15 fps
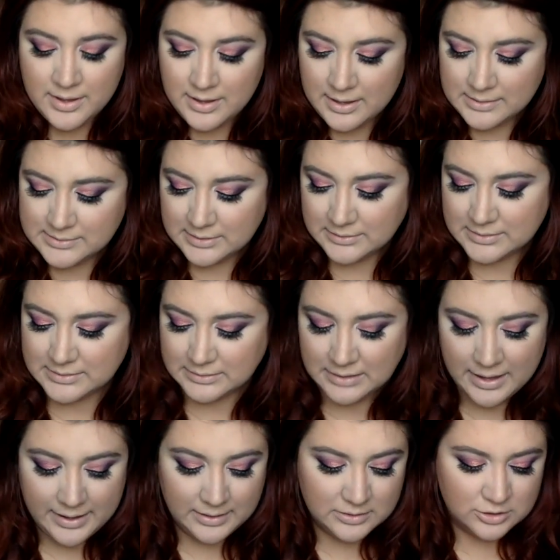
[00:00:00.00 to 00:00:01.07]
It's like this
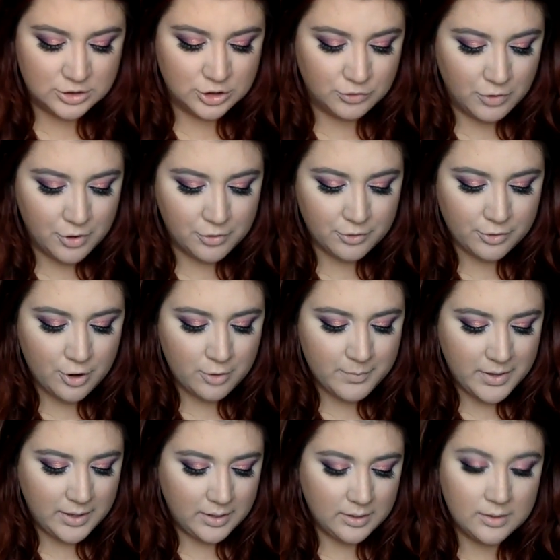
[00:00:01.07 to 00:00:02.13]
light
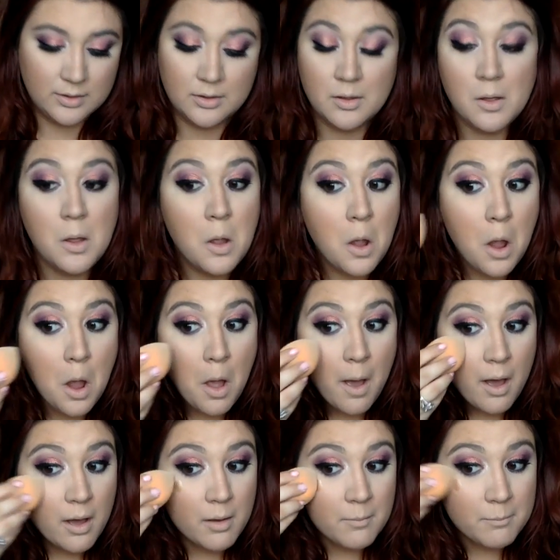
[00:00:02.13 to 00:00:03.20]
duochrome,
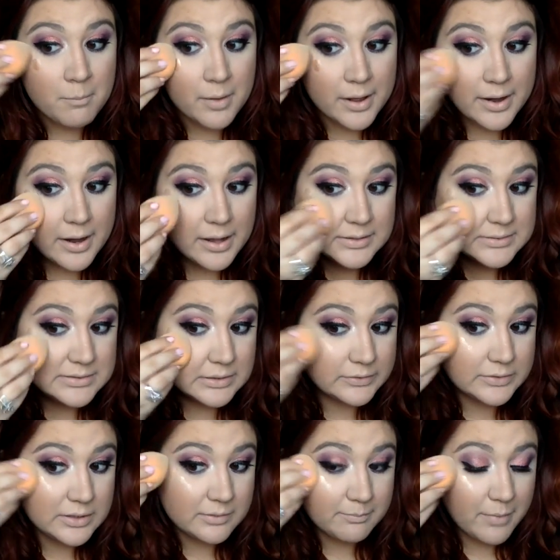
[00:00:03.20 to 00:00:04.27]
but I
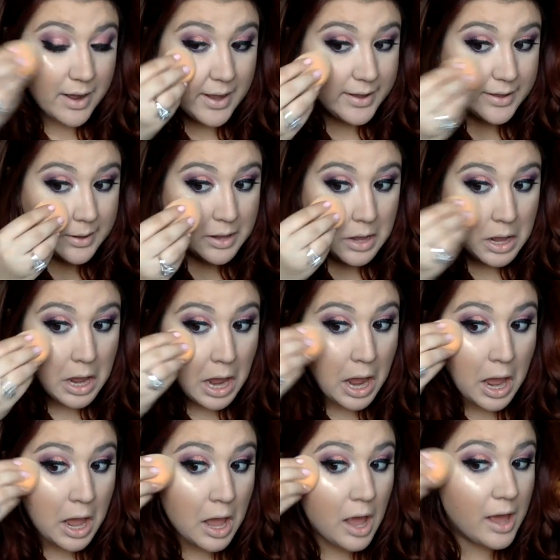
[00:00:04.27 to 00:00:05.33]
still didn't buy it.
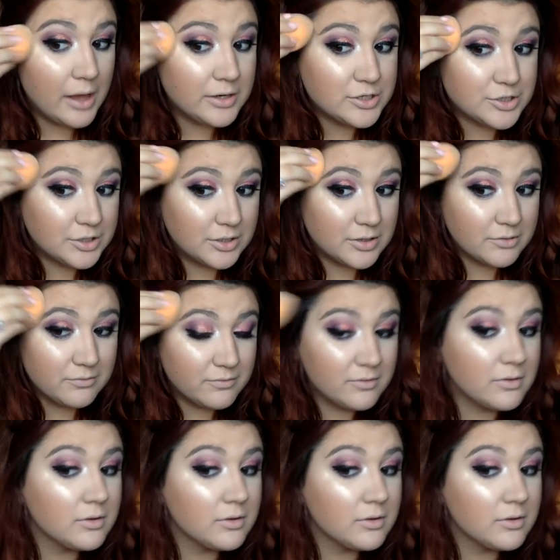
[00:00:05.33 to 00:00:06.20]
I should have.